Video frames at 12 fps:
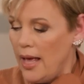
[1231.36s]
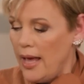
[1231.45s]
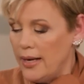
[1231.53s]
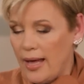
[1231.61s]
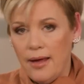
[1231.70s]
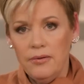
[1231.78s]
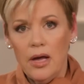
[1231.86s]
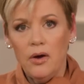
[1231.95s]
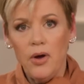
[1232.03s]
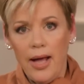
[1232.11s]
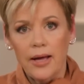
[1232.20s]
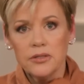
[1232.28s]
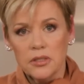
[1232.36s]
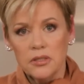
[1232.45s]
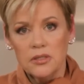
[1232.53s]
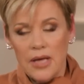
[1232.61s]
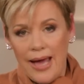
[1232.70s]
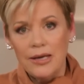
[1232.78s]
And I know how
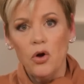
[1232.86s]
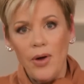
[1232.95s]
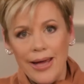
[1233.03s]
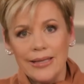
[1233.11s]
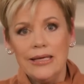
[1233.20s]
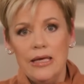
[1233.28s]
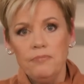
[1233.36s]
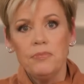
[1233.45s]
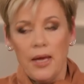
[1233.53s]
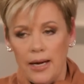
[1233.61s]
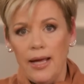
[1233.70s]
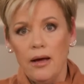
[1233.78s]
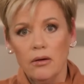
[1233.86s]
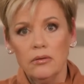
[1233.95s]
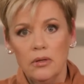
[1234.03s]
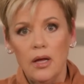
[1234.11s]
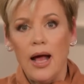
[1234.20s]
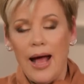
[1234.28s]
to keep that
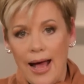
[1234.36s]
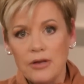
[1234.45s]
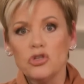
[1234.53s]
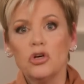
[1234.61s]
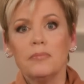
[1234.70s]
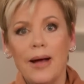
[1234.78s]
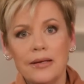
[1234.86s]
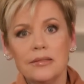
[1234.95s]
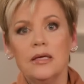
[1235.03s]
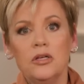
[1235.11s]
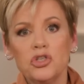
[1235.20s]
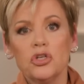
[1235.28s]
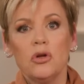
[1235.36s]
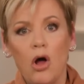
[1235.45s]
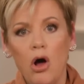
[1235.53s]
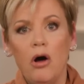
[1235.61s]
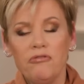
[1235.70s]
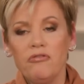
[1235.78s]
out. Mm-hmm. I took my attention
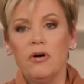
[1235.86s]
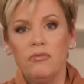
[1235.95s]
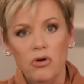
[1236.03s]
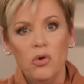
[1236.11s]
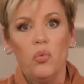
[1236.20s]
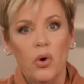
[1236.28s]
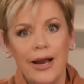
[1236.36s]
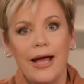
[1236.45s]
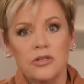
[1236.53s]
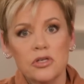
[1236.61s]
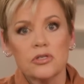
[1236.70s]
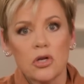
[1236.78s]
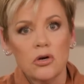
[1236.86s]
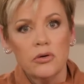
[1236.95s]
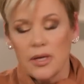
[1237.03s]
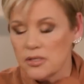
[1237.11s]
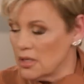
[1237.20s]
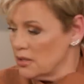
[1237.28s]
off of what I just heard.
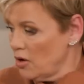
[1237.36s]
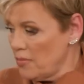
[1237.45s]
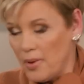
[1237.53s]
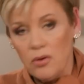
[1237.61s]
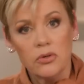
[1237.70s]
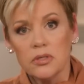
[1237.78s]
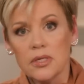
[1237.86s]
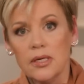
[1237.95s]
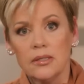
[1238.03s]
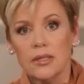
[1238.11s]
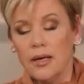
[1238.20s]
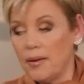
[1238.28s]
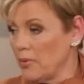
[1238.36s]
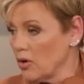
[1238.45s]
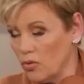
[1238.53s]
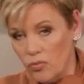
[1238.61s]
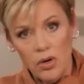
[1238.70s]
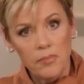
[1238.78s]
And I said, no, I'm not going to take that. I'm not
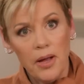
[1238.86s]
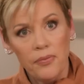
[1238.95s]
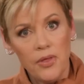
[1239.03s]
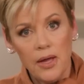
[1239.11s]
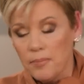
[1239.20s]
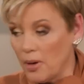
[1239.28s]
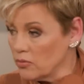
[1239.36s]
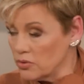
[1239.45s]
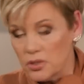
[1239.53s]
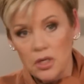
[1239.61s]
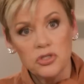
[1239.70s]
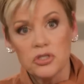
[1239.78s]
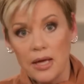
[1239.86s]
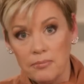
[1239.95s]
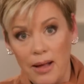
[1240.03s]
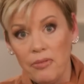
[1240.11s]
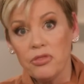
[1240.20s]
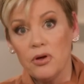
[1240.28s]
going to worry about that. I'm not going to touch that in
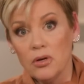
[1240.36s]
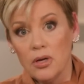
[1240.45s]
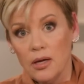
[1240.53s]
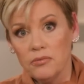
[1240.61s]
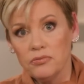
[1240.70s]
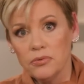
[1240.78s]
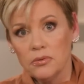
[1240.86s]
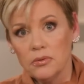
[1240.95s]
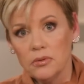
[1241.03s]
my thought life.